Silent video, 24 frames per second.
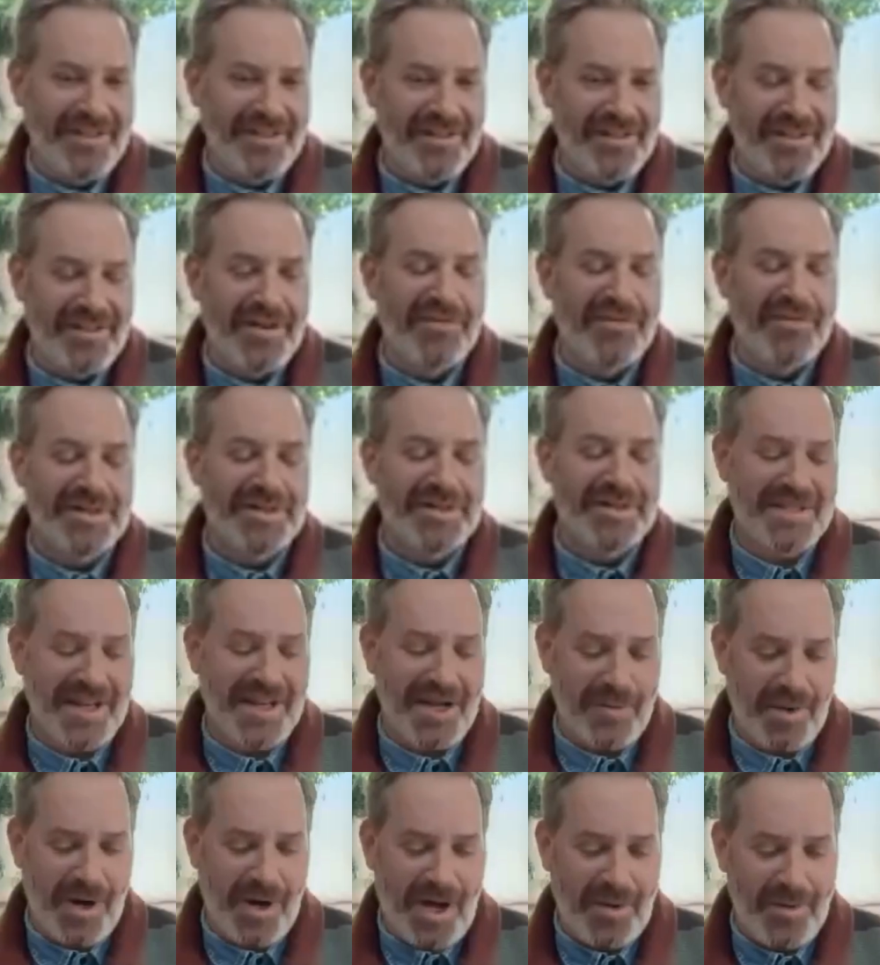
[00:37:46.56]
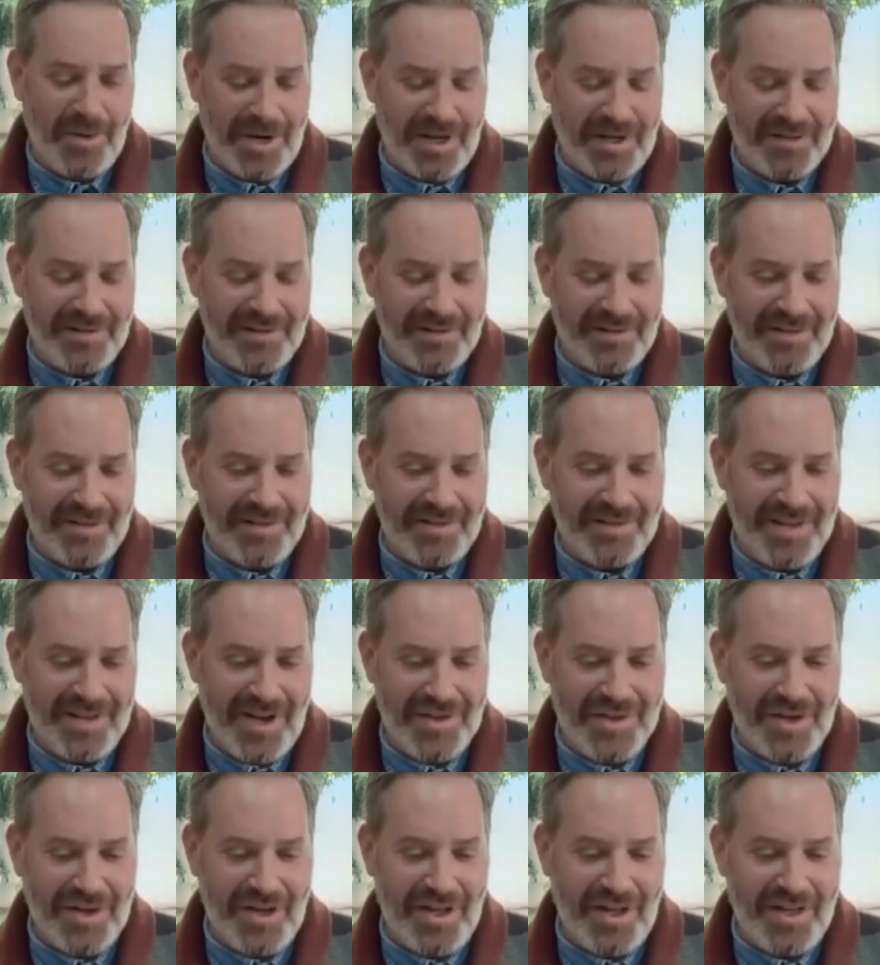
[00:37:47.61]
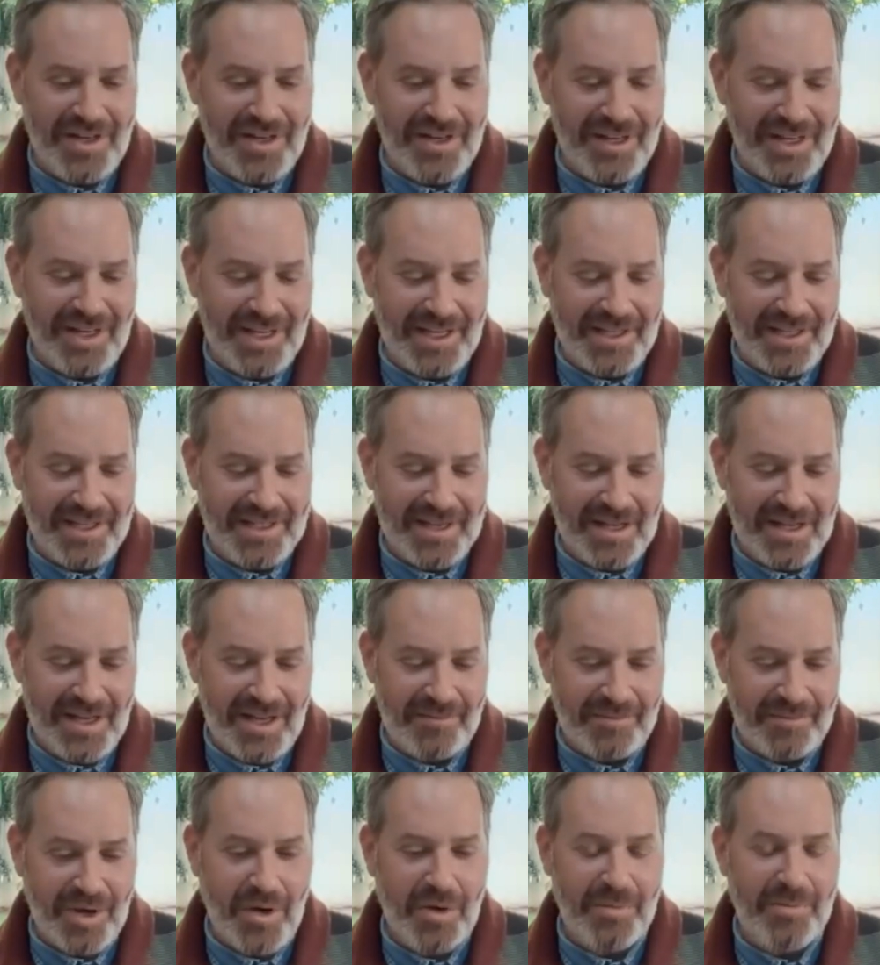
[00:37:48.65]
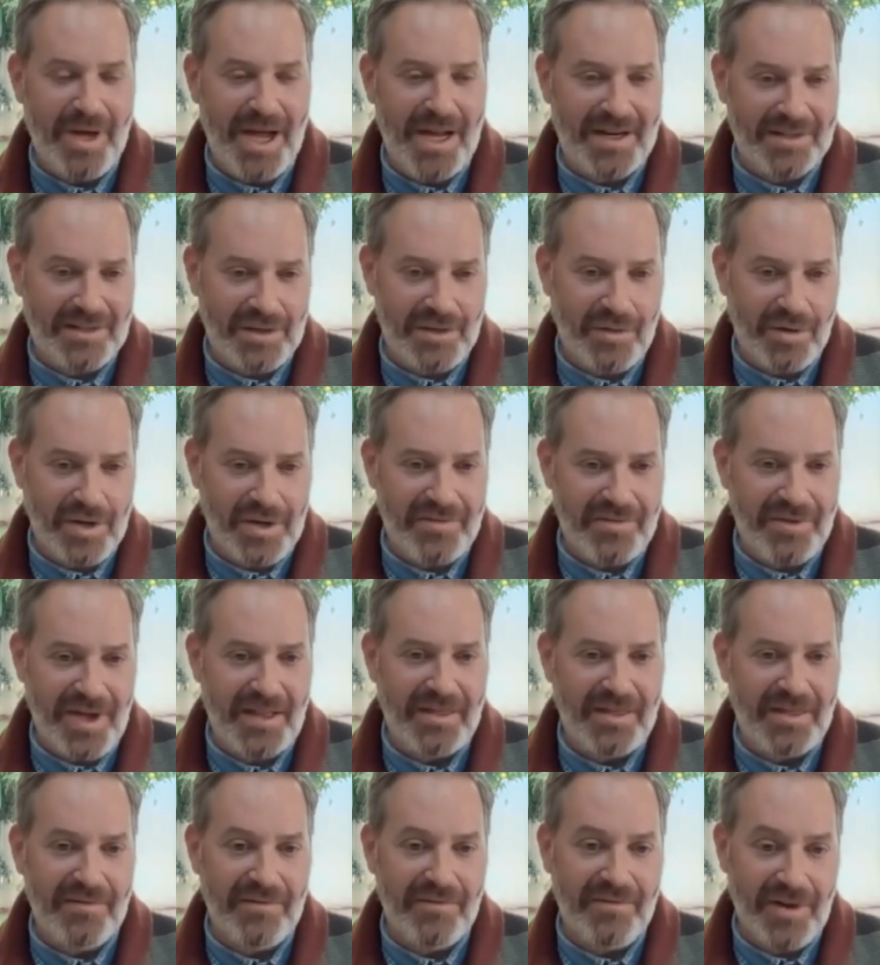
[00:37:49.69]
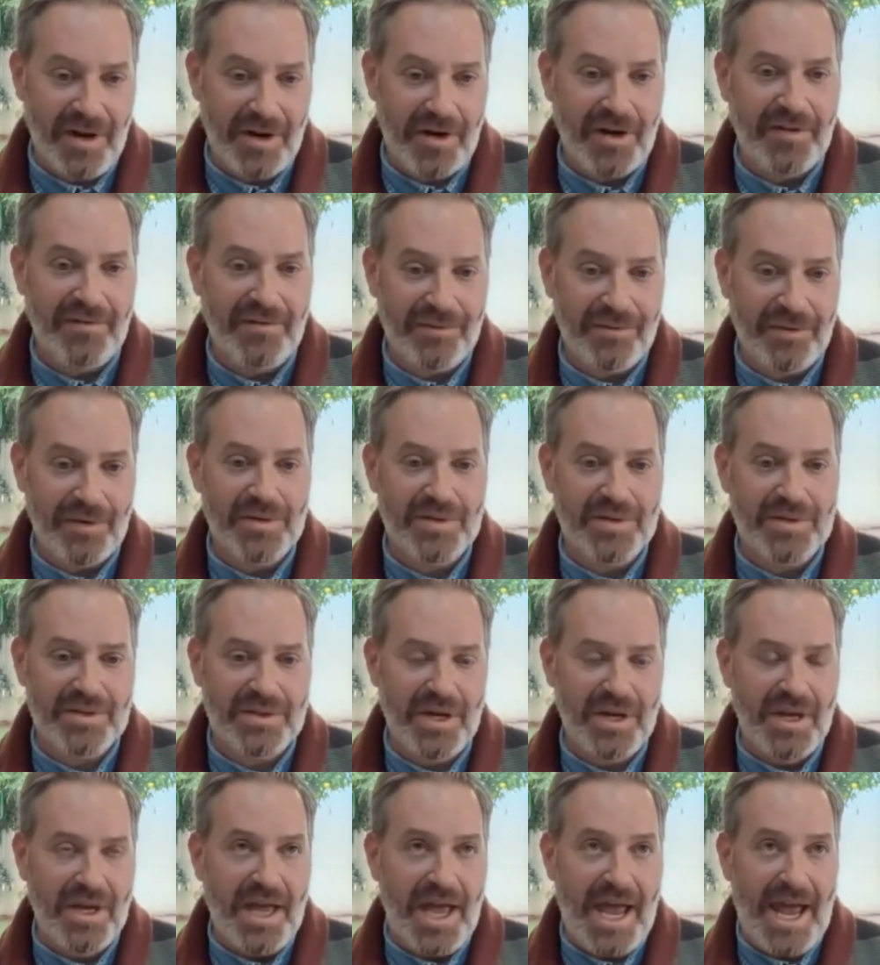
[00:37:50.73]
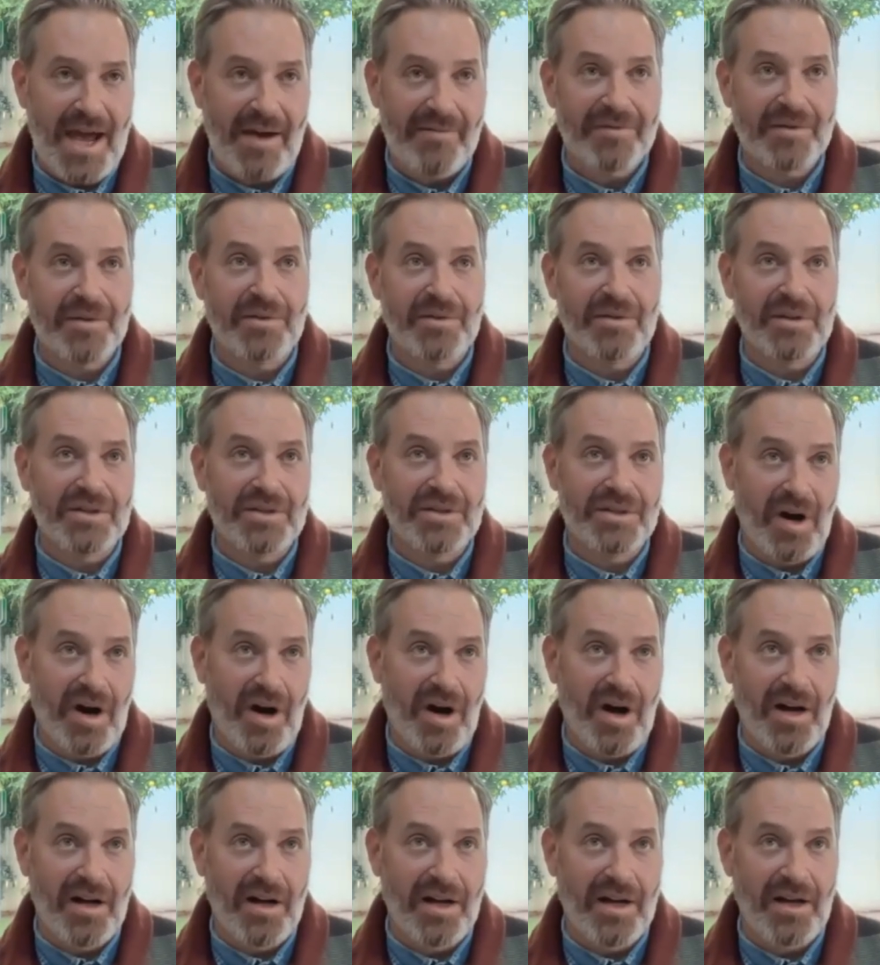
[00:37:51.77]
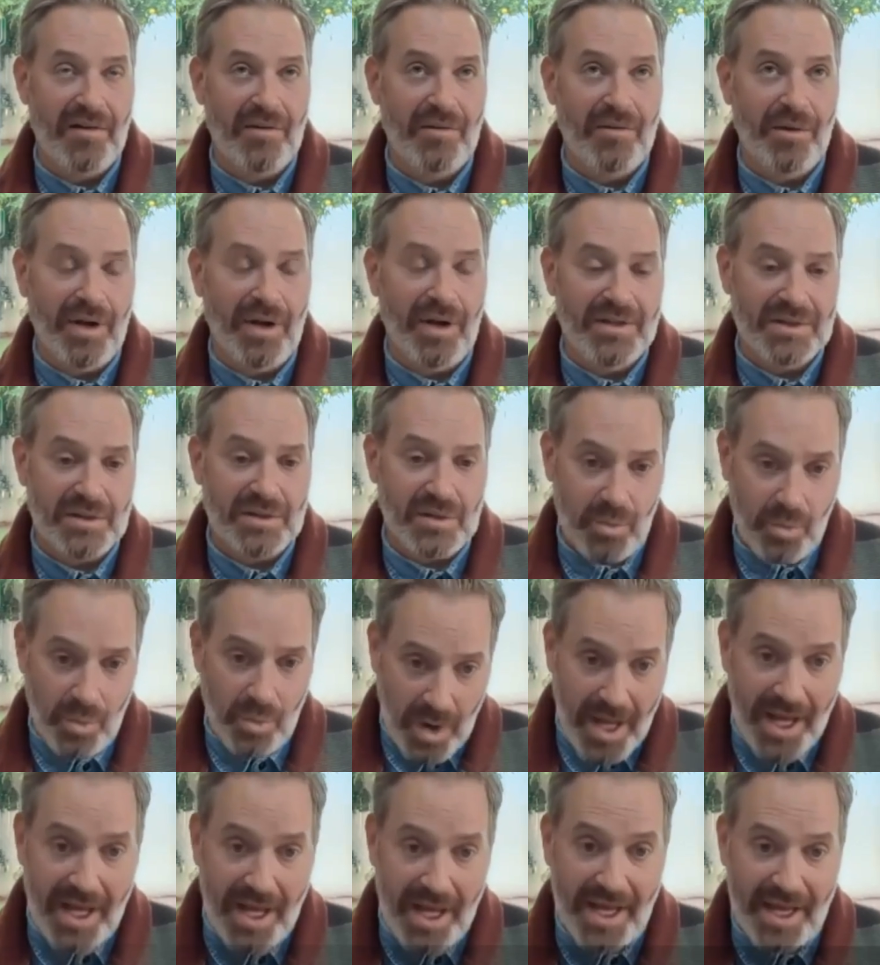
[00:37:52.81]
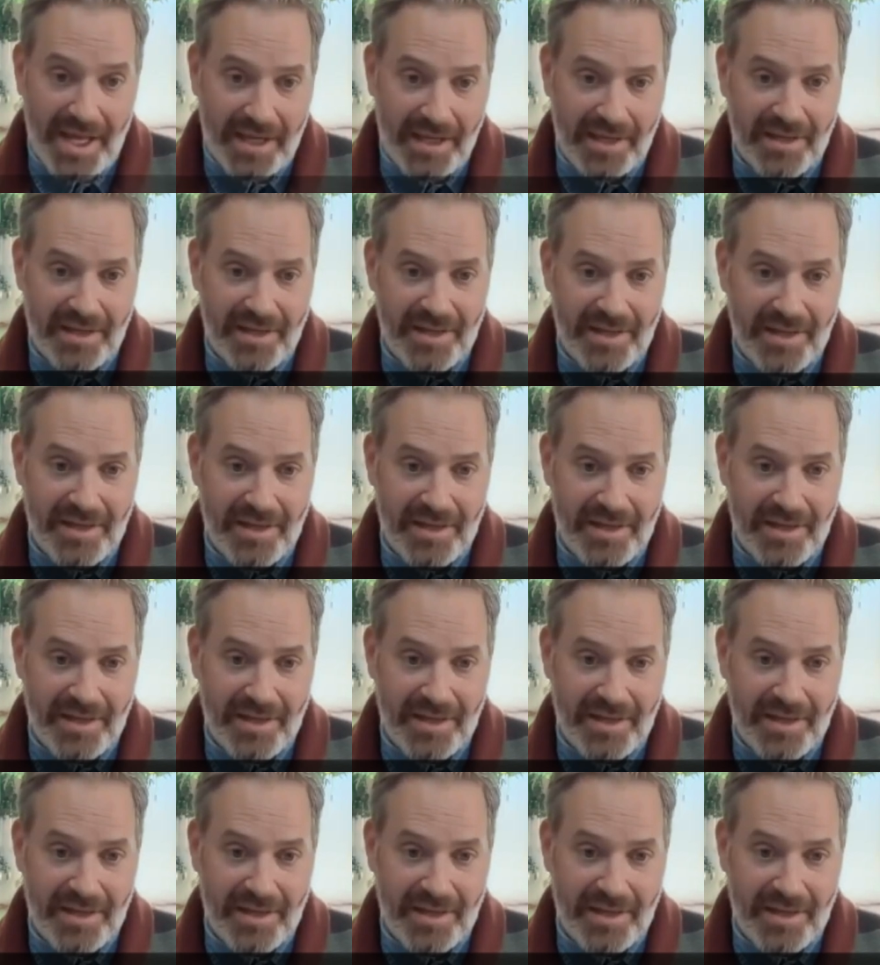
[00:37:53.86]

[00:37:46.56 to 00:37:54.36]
first thing I want to touch on is going back to grief, and the very first, after the dog runs away,